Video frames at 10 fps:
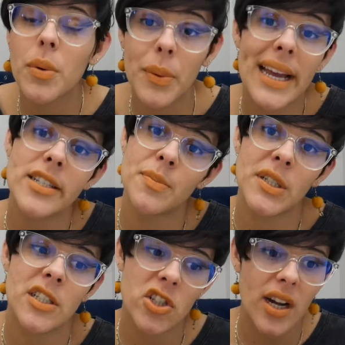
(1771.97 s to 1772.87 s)
but we had to
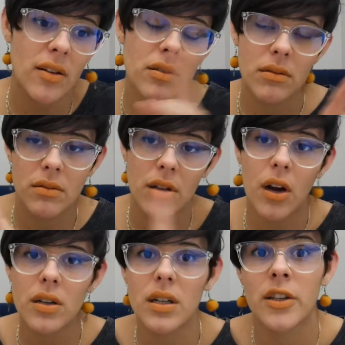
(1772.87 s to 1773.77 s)
put a child
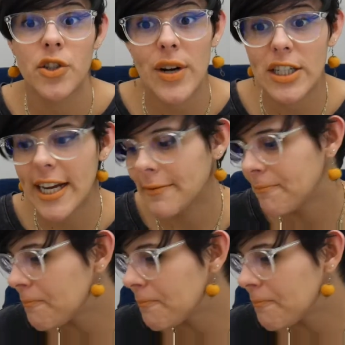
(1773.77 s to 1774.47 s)
lock on the trash can.